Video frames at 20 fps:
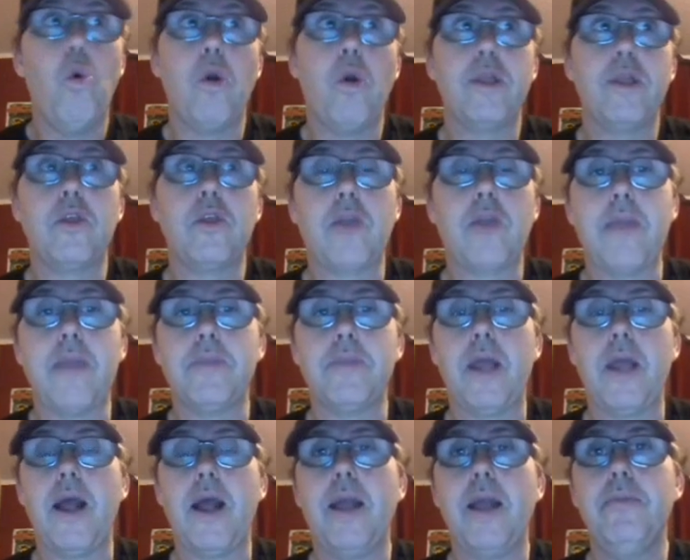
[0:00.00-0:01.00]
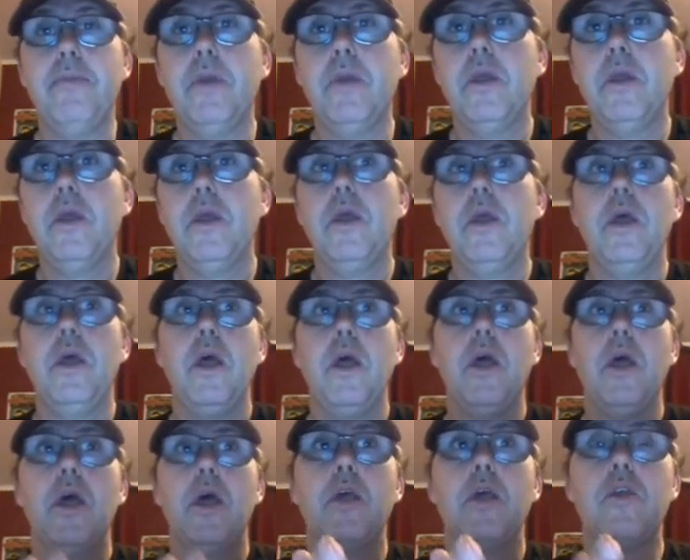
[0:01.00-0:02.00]
at the same time
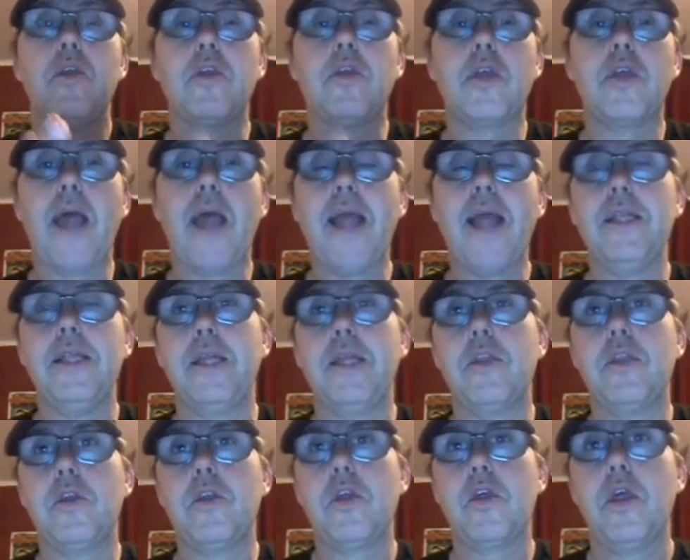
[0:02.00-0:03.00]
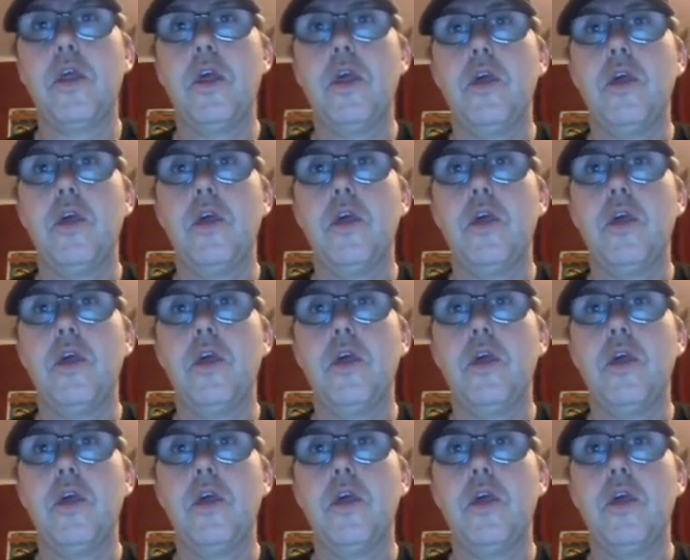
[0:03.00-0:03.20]
silence